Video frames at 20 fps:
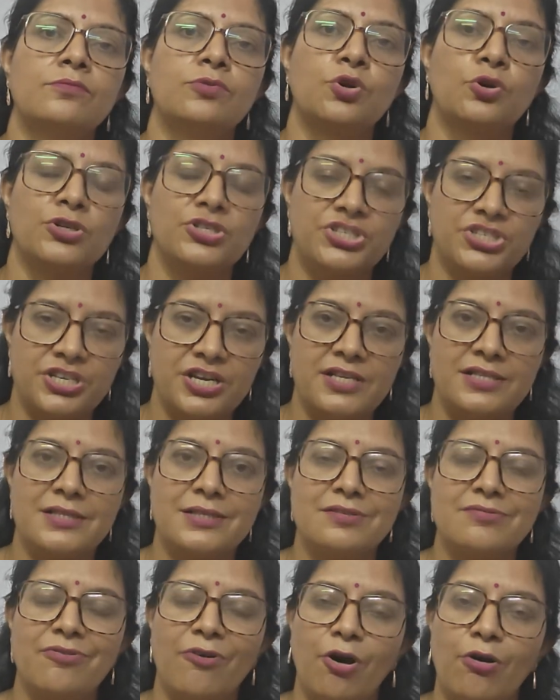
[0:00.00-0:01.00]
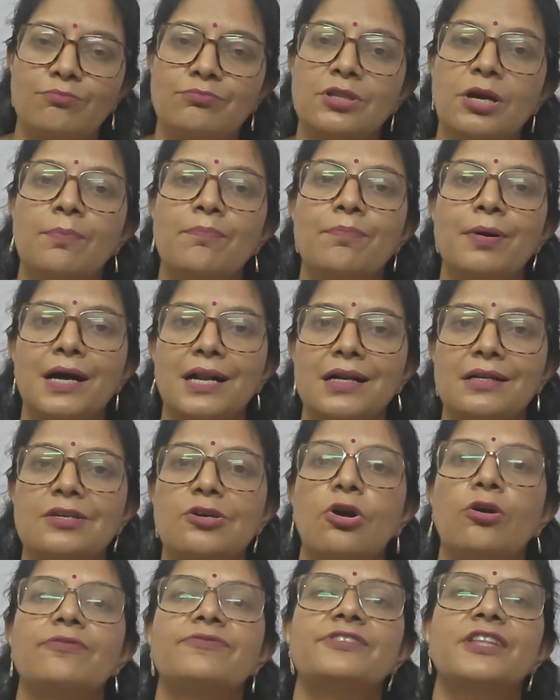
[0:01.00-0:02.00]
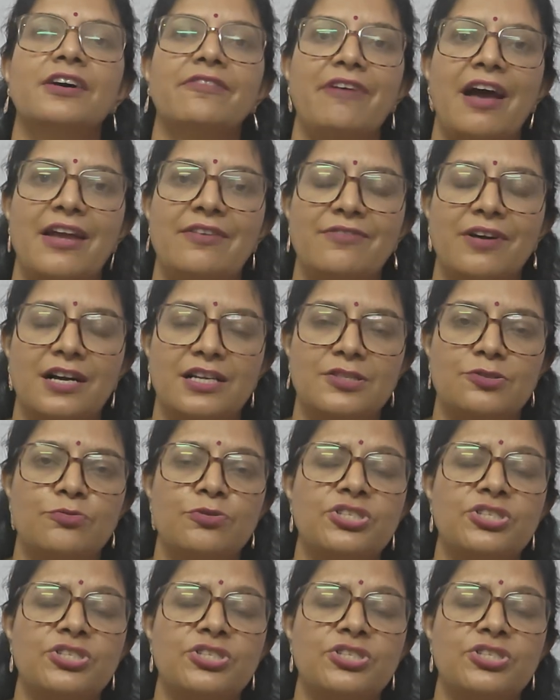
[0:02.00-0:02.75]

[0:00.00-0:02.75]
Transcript: questions form the bulk of the vivas,